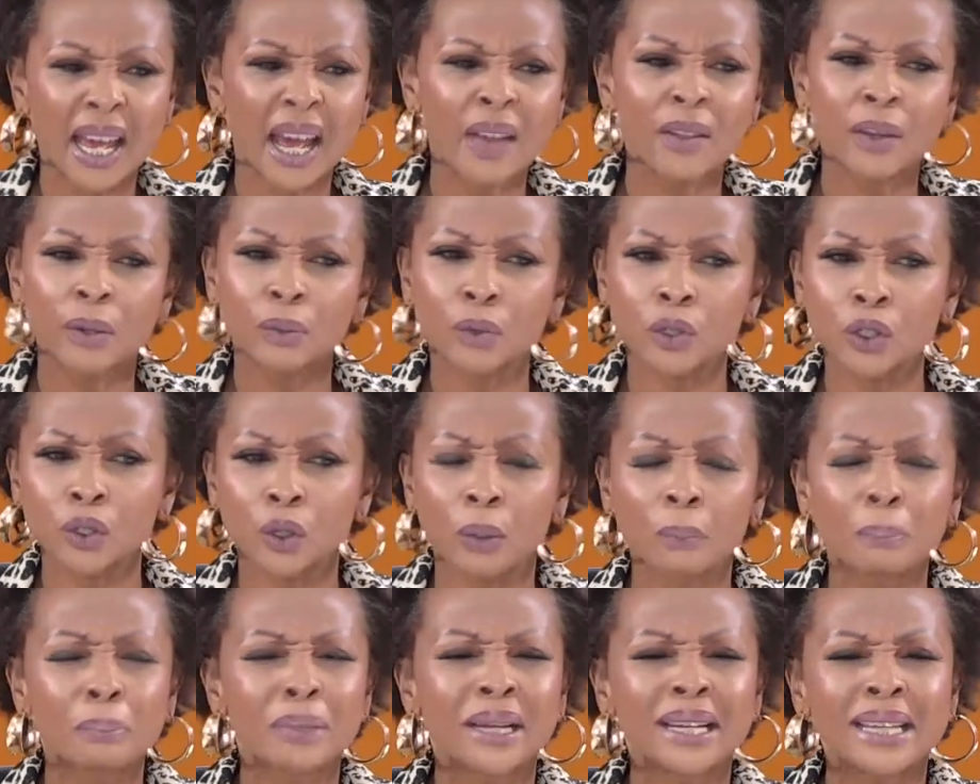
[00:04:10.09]
and it was
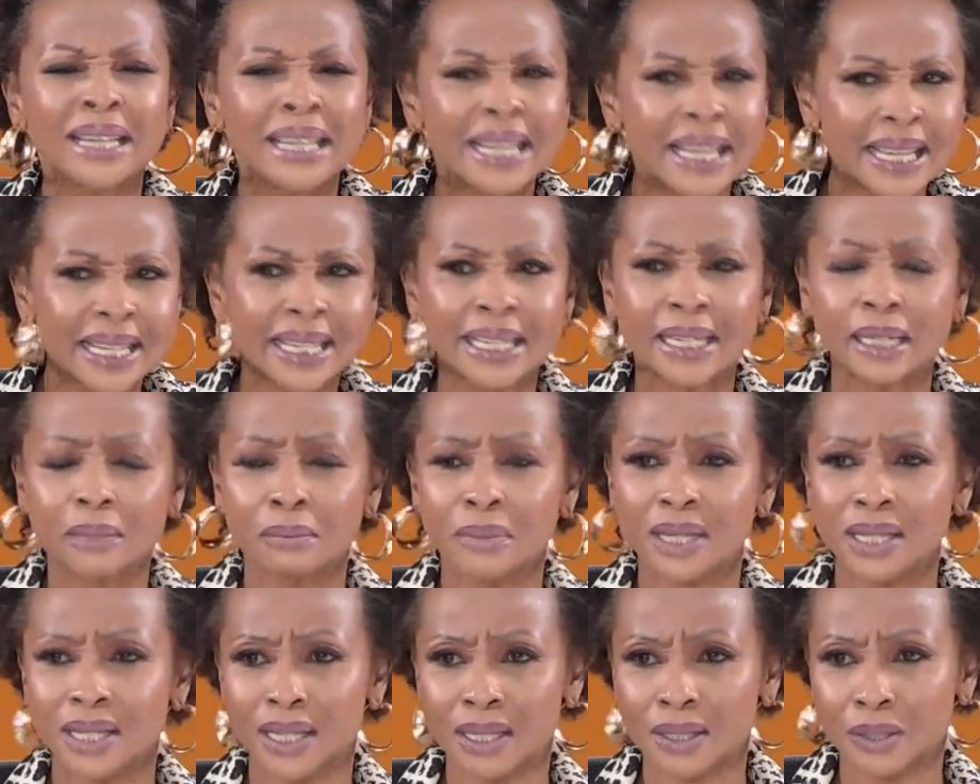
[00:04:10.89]
completely
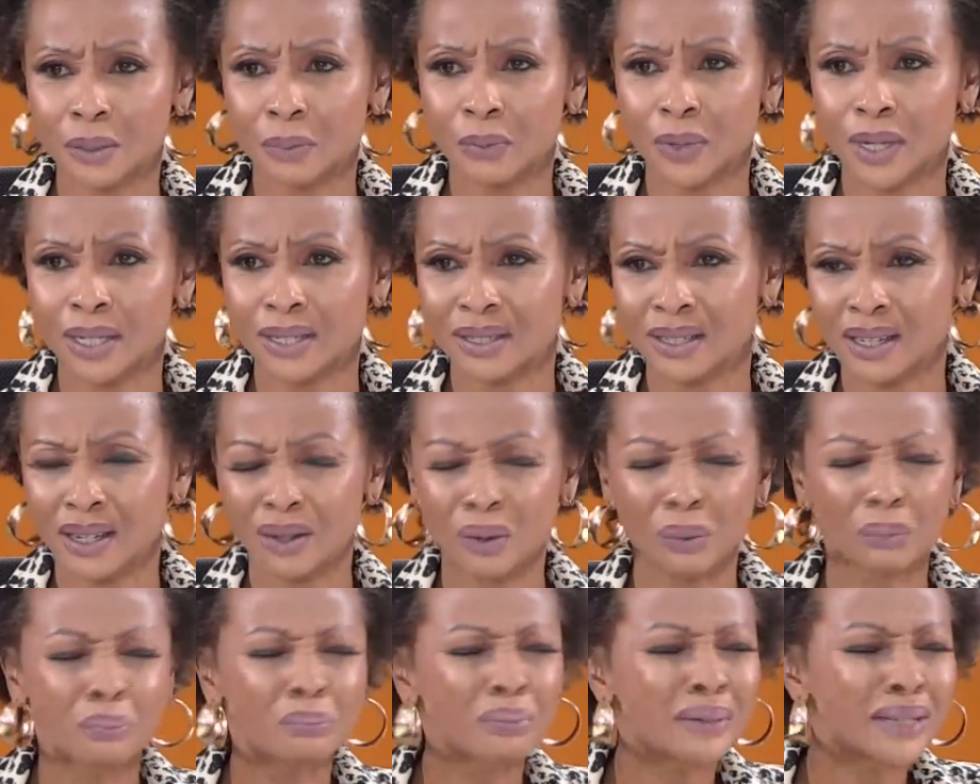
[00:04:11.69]
misinterpreted and
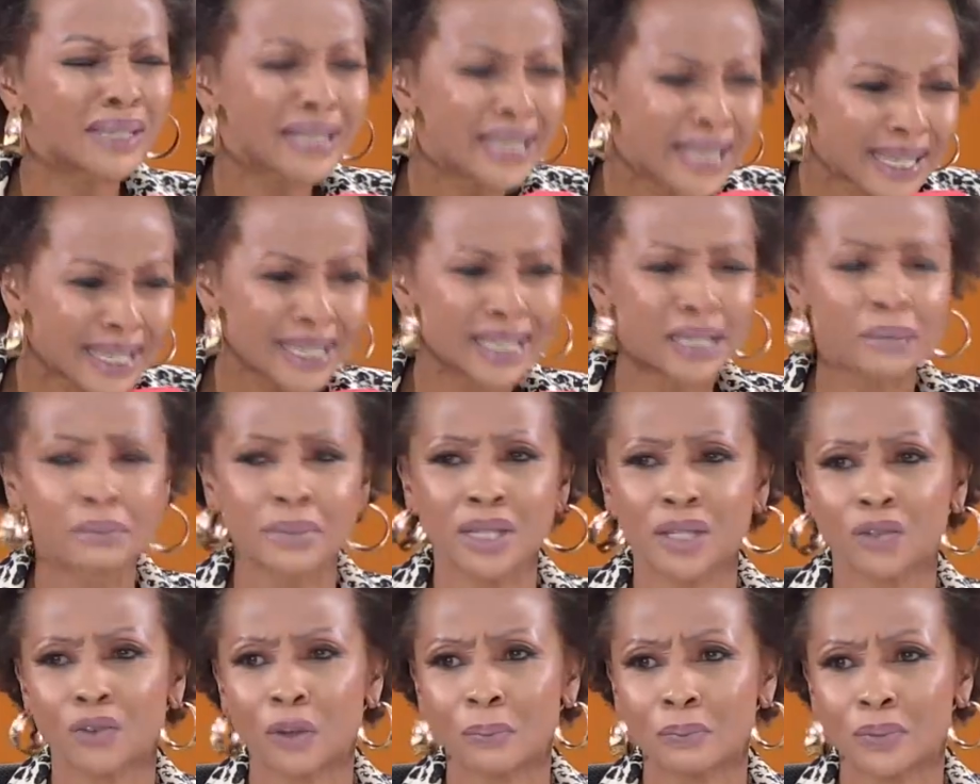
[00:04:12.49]
completely
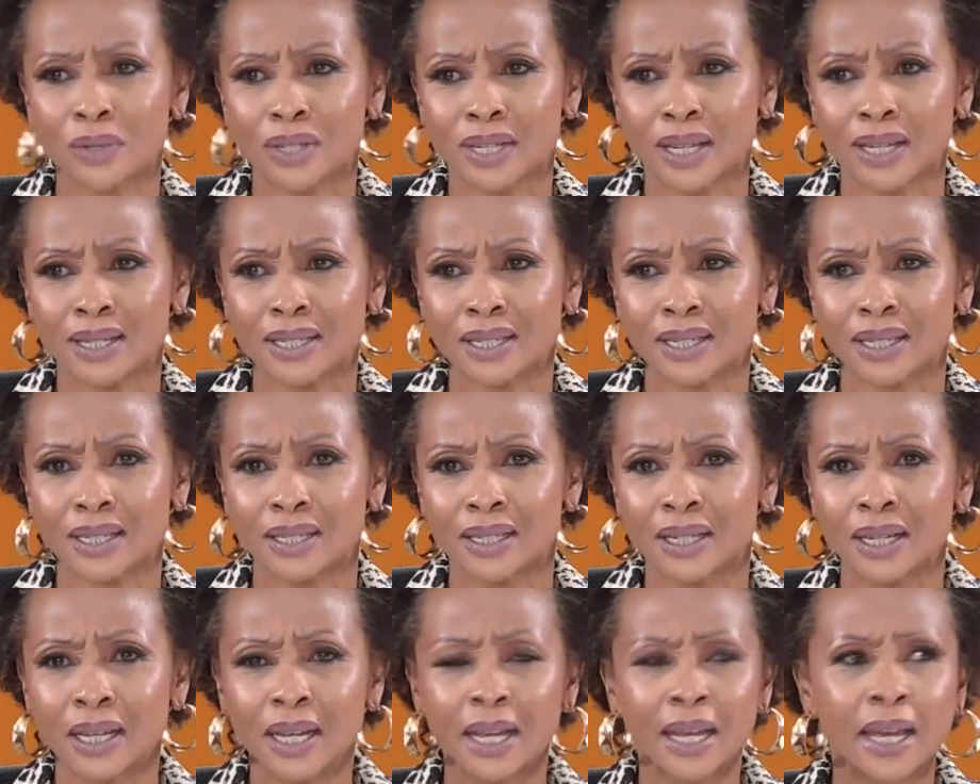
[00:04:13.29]
misrepresented. Mm.